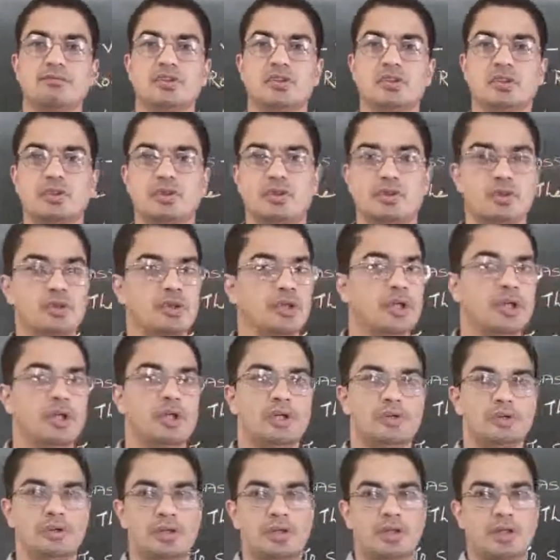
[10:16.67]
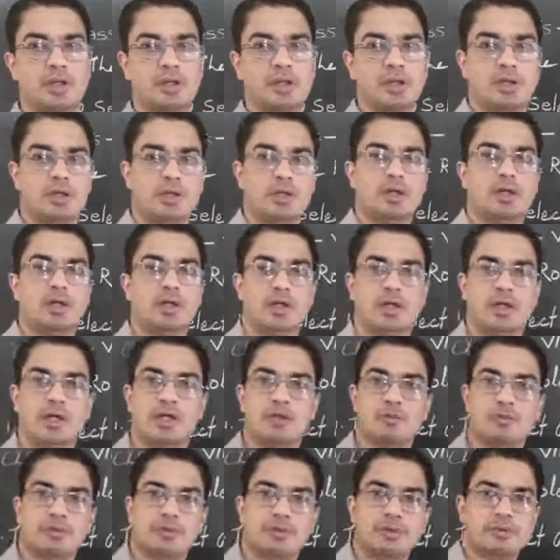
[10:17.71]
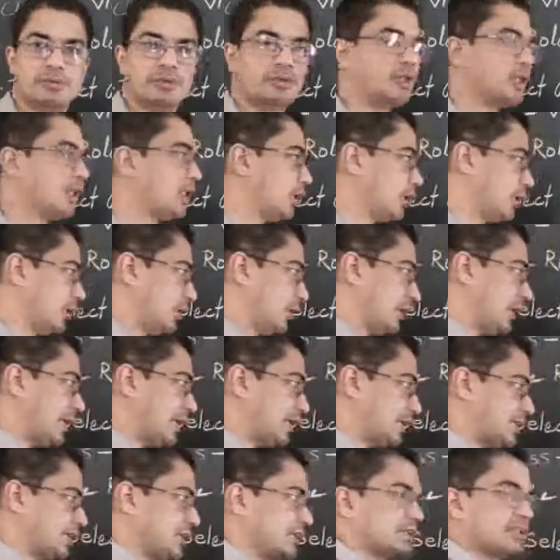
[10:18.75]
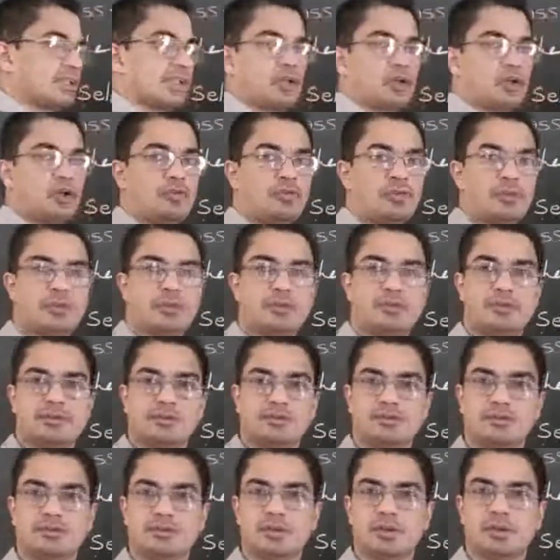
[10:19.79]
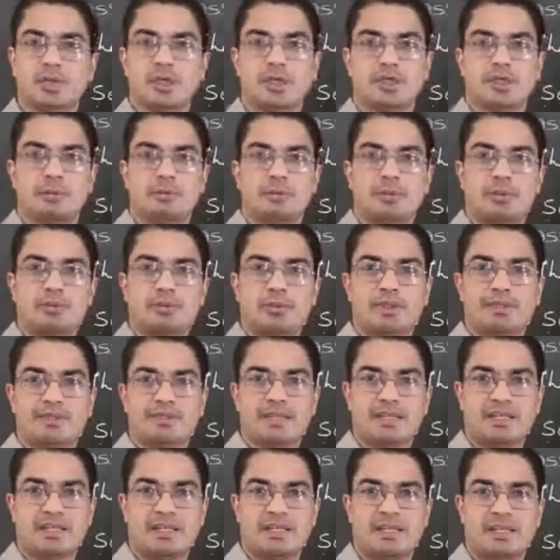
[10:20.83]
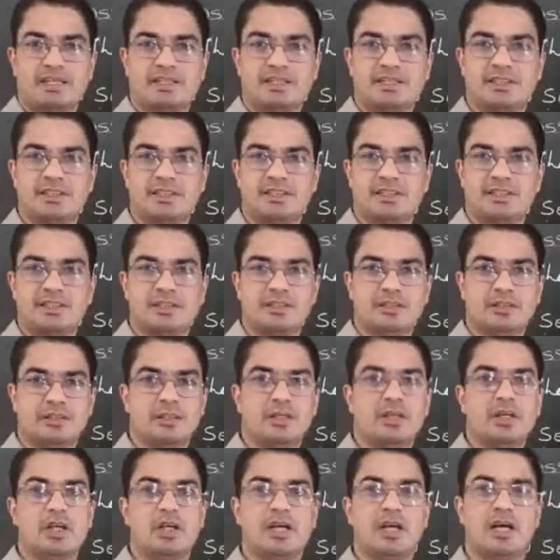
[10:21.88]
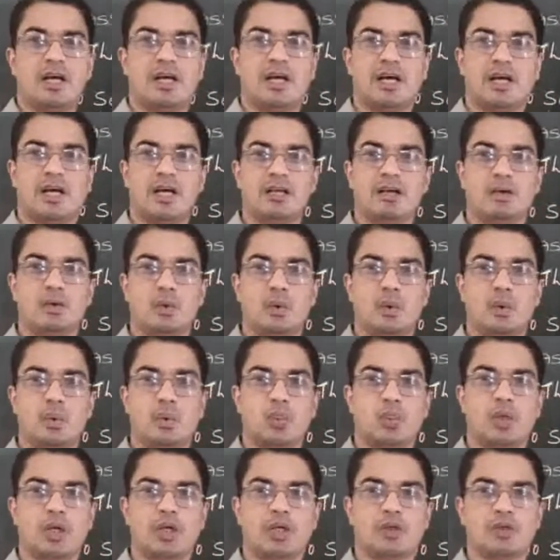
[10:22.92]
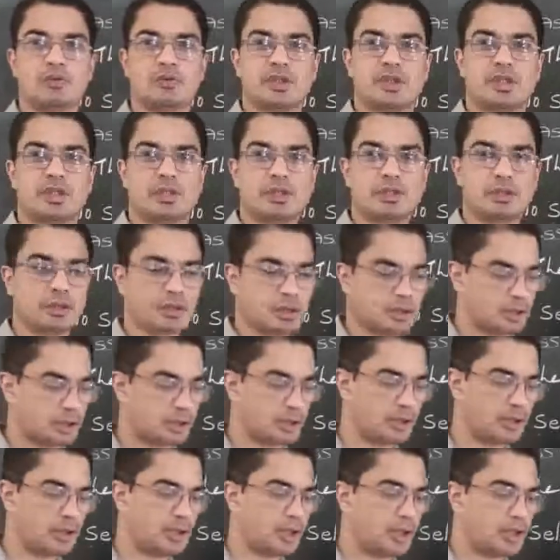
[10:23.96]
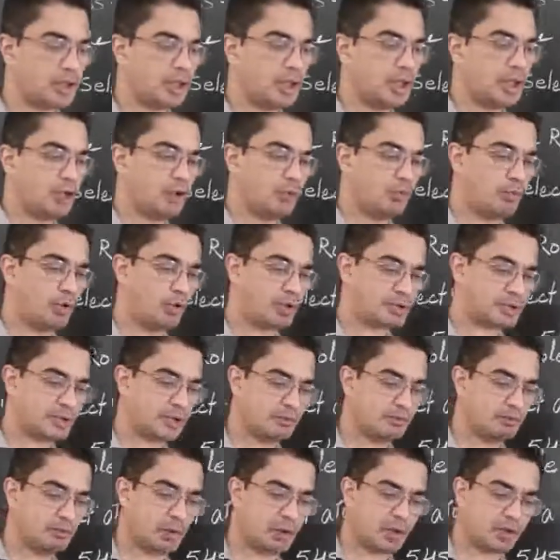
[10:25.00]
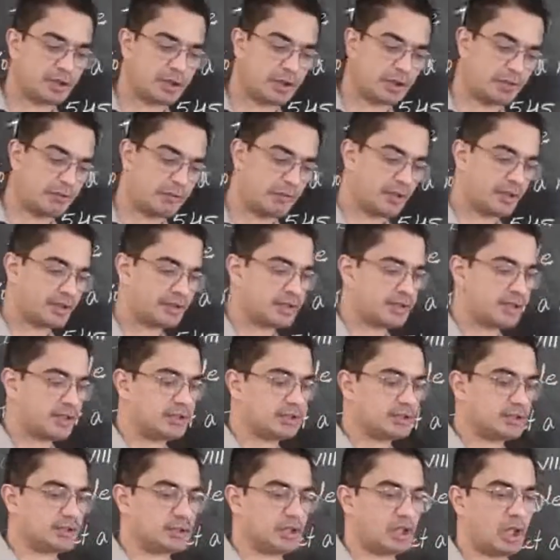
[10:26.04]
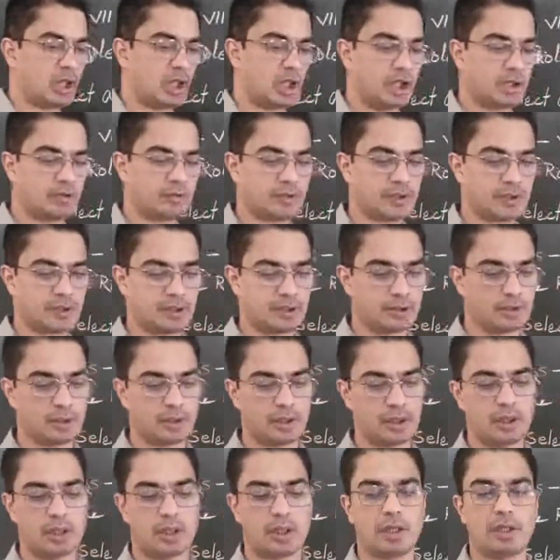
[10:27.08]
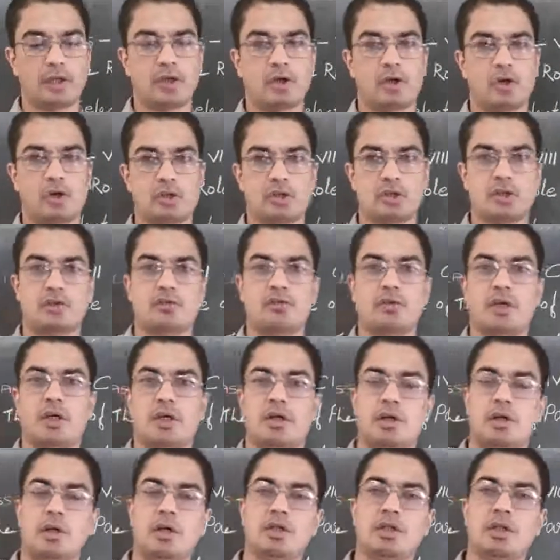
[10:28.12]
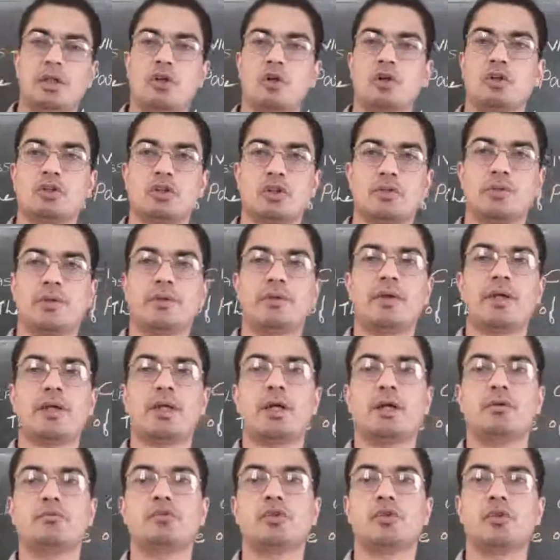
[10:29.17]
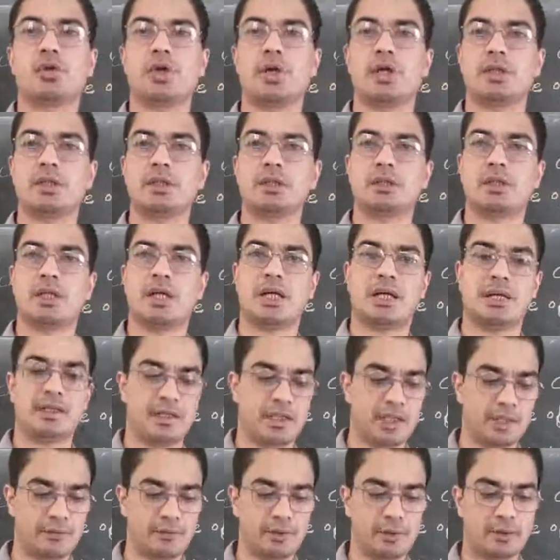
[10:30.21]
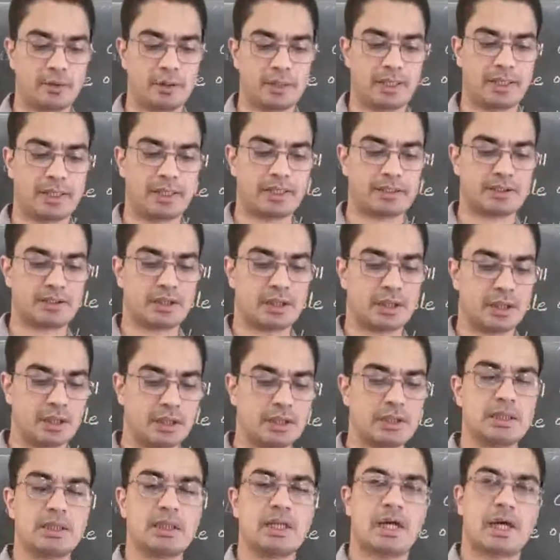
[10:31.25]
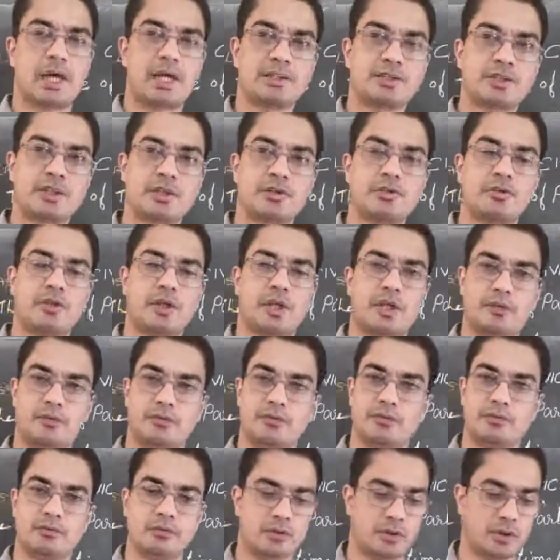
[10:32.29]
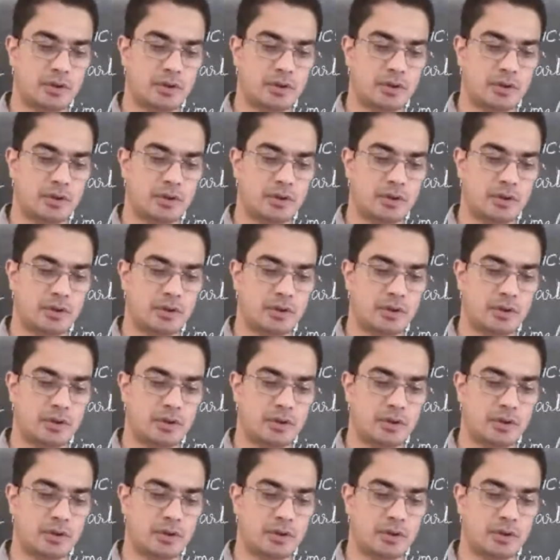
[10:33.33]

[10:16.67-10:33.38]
So, the government, the elections are over, the members are elected, and one of the most important functions of the Lok Sabha. All the Lok Sabha will come together and they will elect the executive.